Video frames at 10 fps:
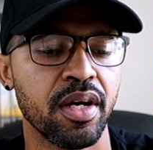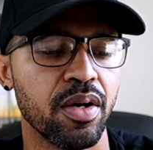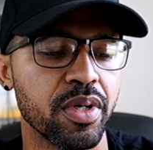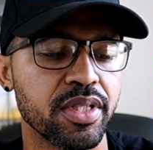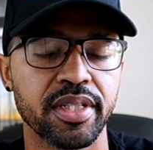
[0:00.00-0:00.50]

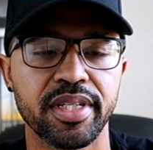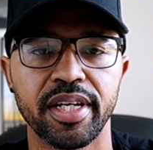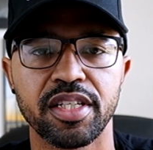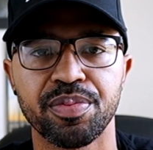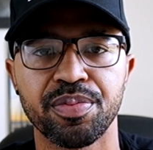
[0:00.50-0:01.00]
which it
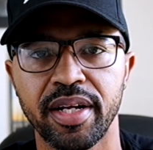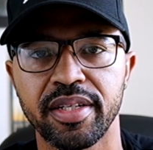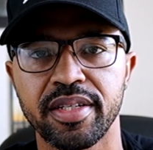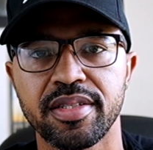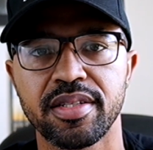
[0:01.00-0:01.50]
takes
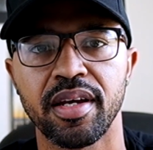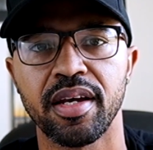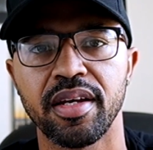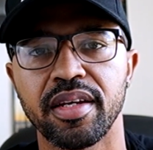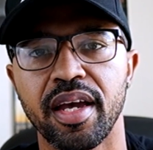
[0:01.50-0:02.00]
practice
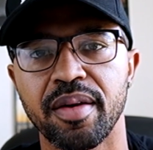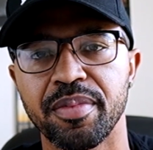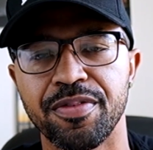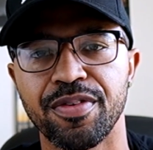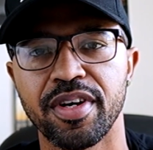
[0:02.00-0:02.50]
and it can
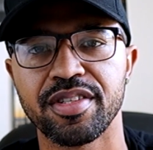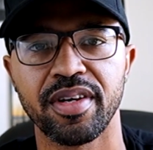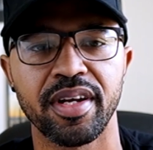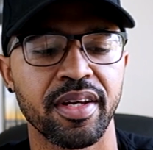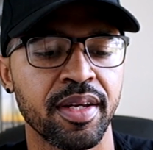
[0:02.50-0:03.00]
be
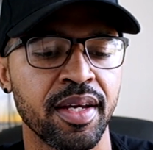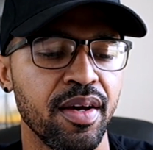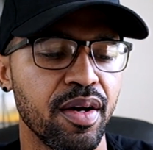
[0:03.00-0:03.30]
frustrating,